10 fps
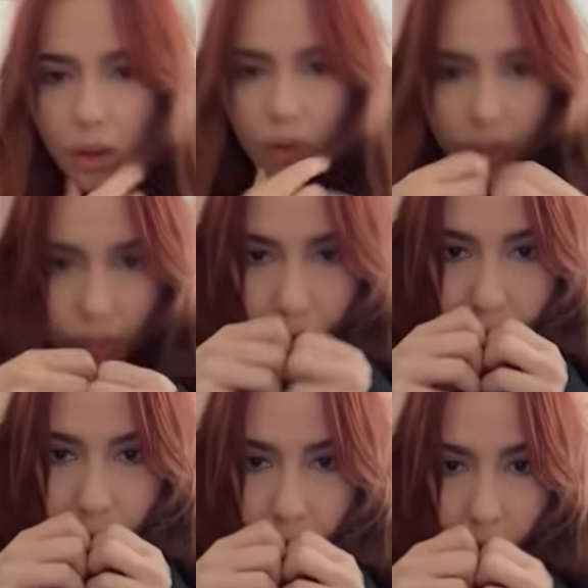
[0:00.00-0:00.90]
Okay.
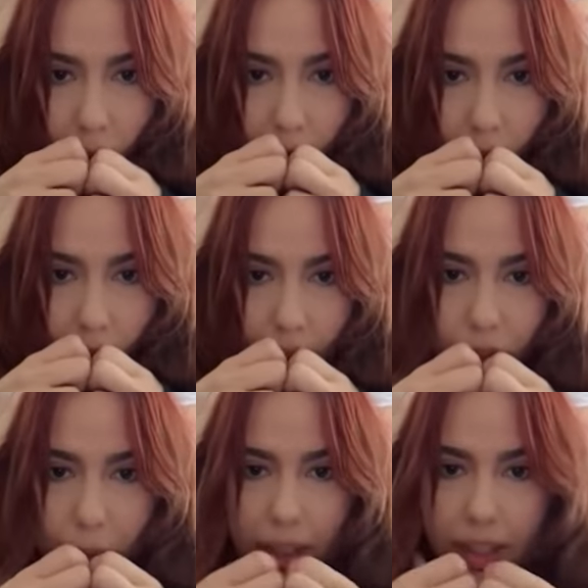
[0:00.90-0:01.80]
You're a
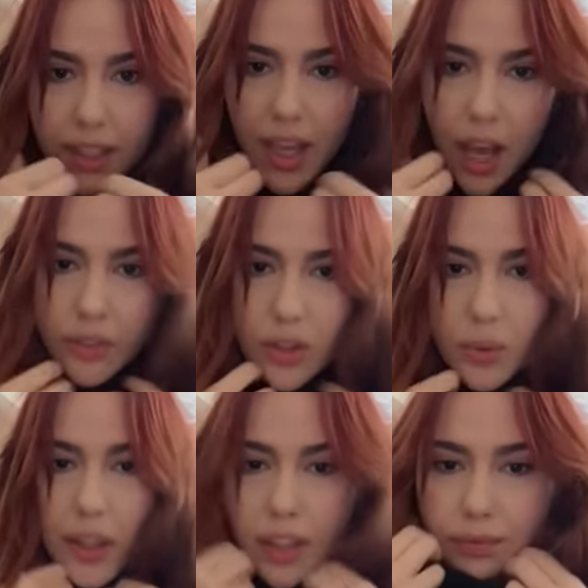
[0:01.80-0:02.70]
twin? Yeah, I have a
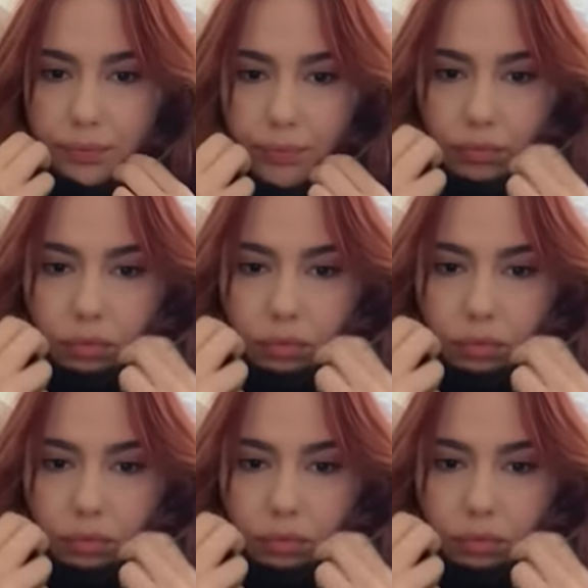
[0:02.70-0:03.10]
twin.